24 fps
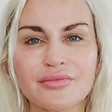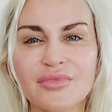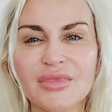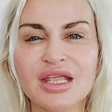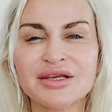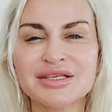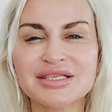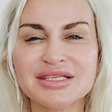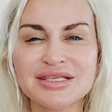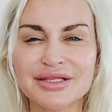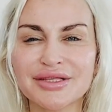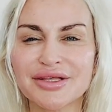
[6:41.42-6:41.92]

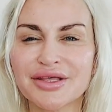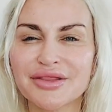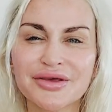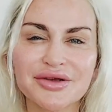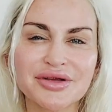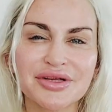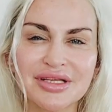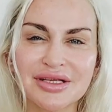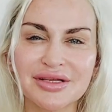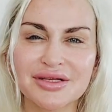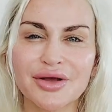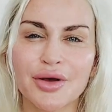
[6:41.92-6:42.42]

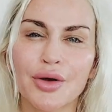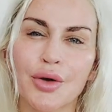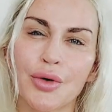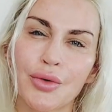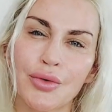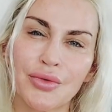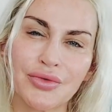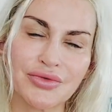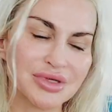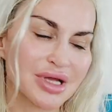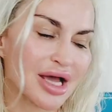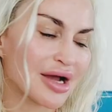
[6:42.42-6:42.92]
Slithered in
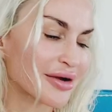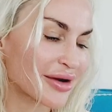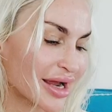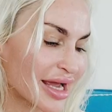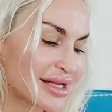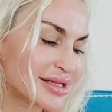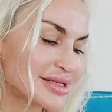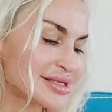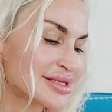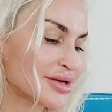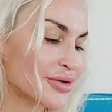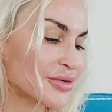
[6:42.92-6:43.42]
gold. All
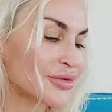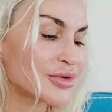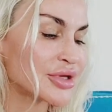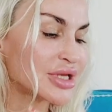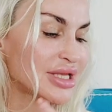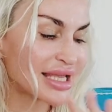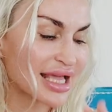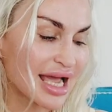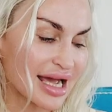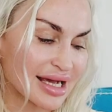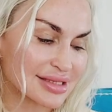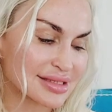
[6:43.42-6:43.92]
right, so
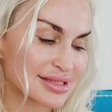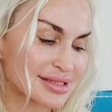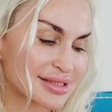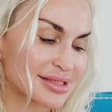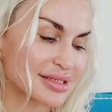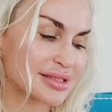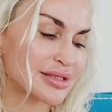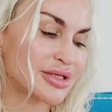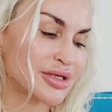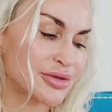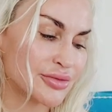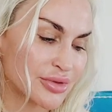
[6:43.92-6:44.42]
yes,
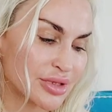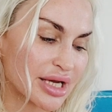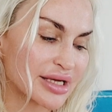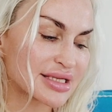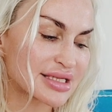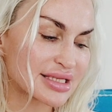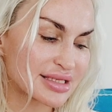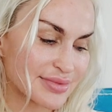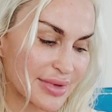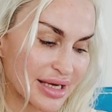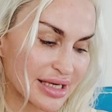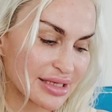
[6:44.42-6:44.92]
you
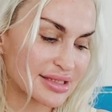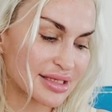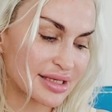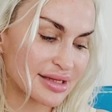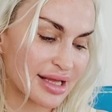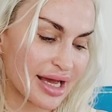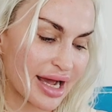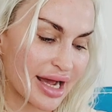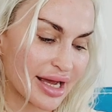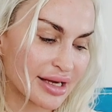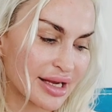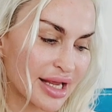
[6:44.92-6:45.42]
expected
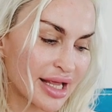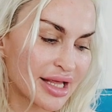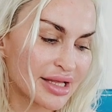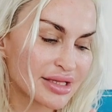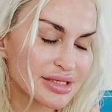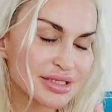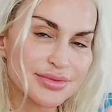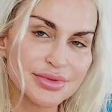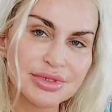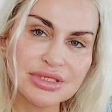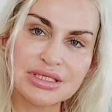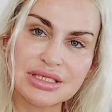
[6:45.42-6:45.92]
that. This
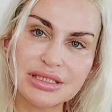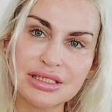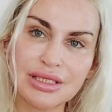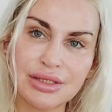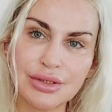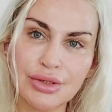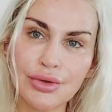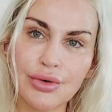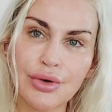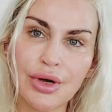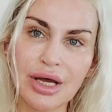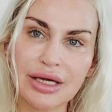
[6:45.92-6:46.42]
person
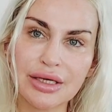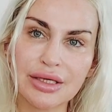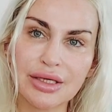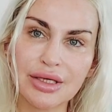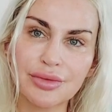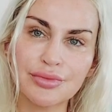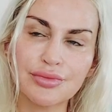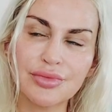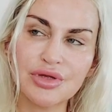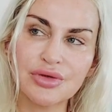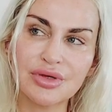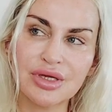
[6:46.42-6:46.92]
didn't know how to
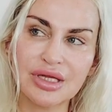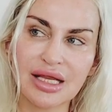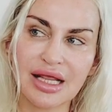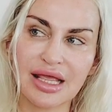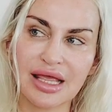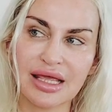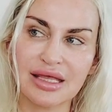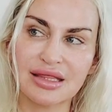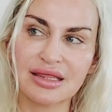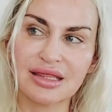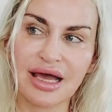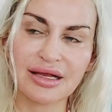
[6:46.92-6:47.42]

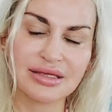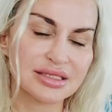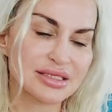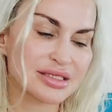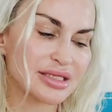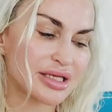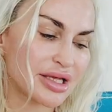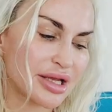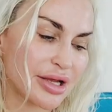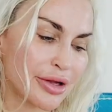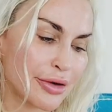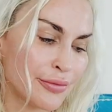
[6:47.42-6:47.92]
communicate that to
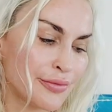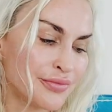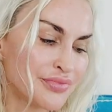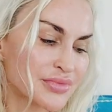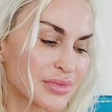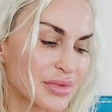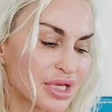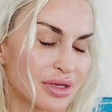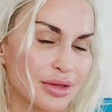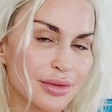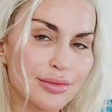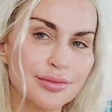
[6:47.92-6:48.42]
you,
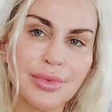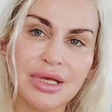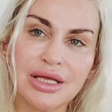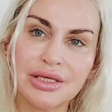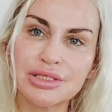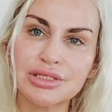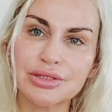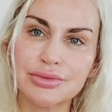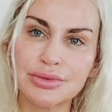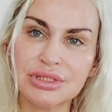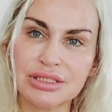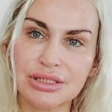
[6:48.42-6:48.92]
and it made
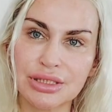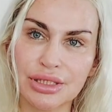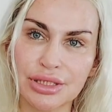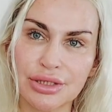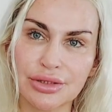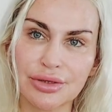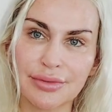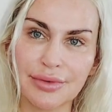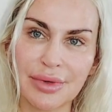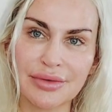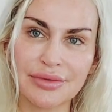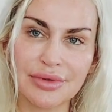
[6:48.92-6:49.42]
you insecure
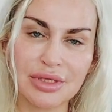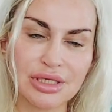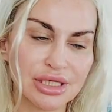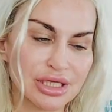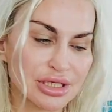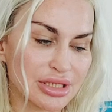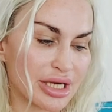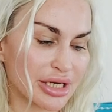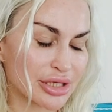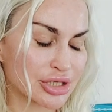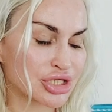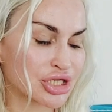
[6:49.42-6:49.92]
about the
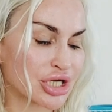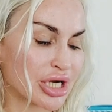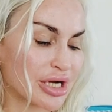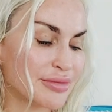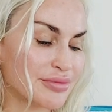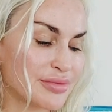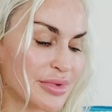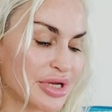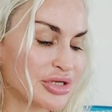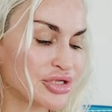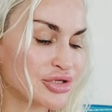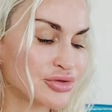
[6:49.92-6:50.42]
connection,
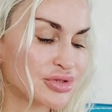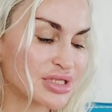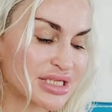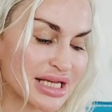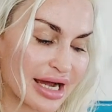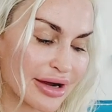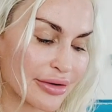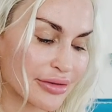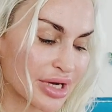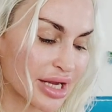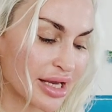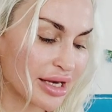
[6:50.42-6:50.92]
made you
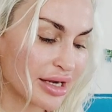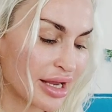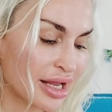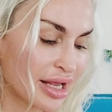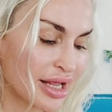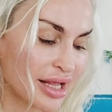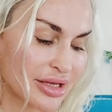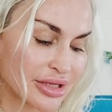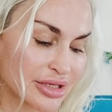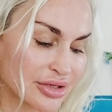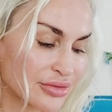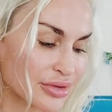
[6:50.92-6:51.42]
doubt it.
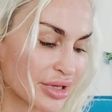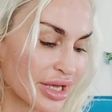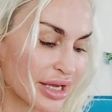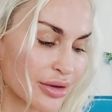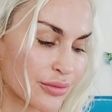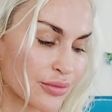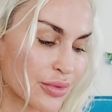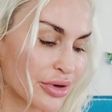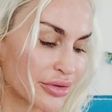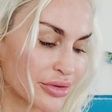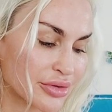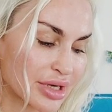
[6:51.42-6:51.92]
You're like,
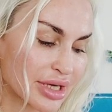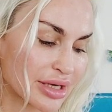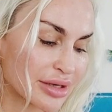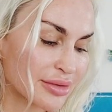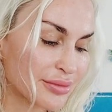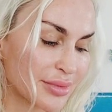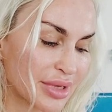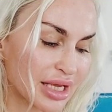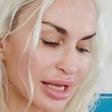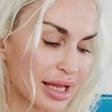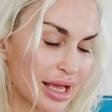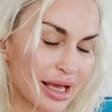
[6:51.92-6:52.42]
well, you got to
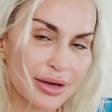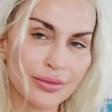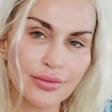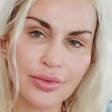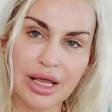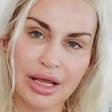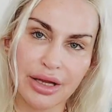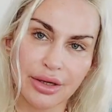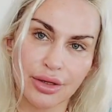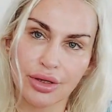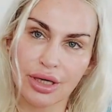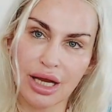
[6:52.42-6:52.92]
make
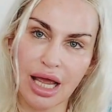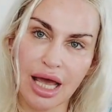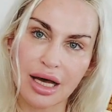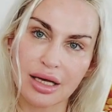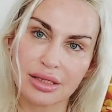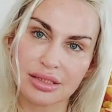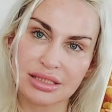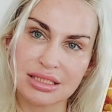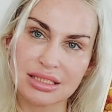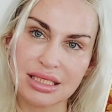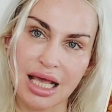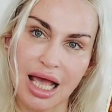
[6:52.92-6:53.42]
headway or
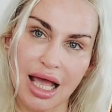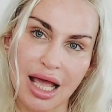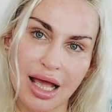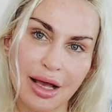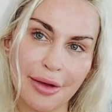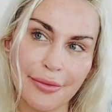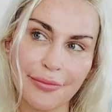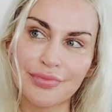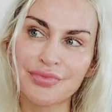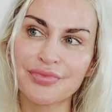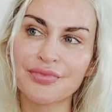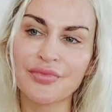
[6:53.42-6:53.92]
else.
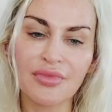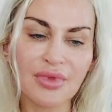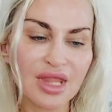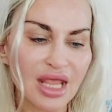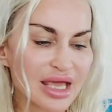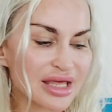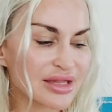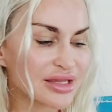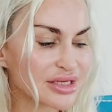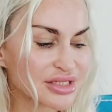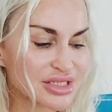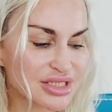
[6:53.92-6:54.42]

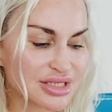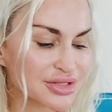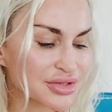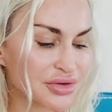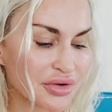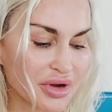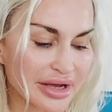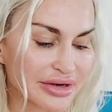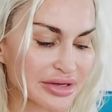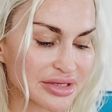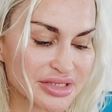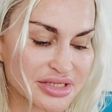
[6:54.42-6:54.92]
And they didn't know
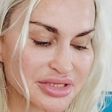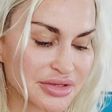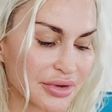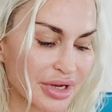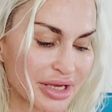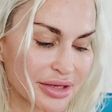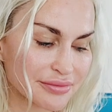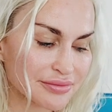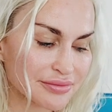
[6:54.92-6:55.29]
how to do it.